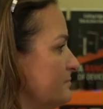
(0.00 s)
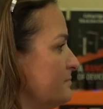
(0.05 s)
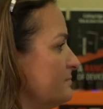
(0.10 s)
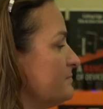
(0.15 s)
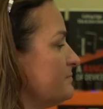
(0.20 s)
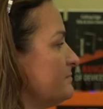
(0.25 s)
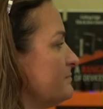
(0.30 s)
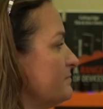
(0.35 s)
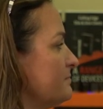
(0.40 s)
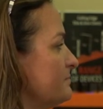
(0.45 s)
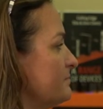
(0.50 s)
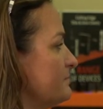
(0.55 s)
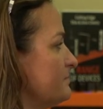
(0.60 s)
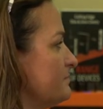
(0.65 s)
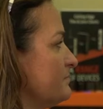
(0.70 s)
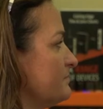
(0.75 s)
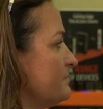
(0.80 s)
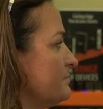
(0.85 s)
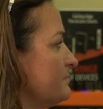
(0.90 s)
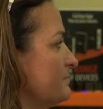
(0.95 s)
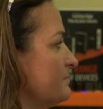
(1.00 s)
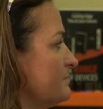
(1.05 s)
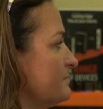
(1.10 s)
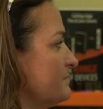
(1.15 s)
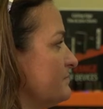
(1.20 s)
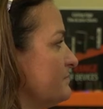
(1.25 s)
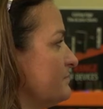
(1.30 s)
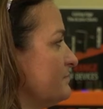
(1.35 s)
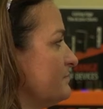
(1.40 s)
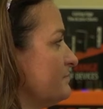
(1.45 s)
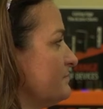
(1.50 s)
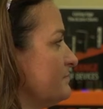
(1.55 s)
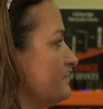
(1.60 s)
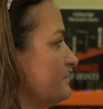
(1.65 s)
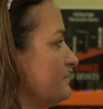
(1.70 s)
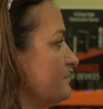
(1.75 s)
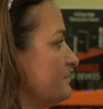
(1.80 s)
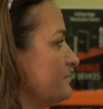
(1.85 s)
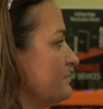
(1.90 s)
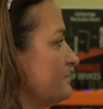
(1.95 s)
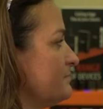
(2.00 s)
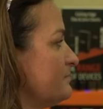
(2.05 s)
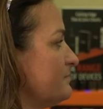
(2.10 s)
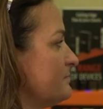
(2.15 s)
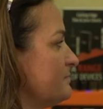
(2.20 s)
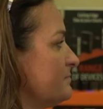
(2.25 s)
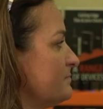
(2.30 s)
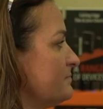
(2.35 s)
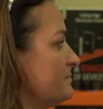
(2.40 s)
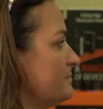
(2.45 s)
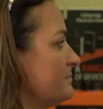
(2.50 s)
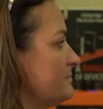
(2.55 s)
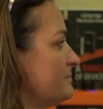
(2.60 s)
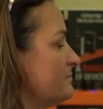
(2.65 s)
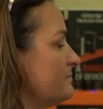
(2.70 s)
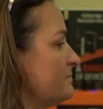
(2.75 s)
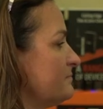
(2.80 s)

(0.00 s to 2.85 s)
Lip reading: (silent)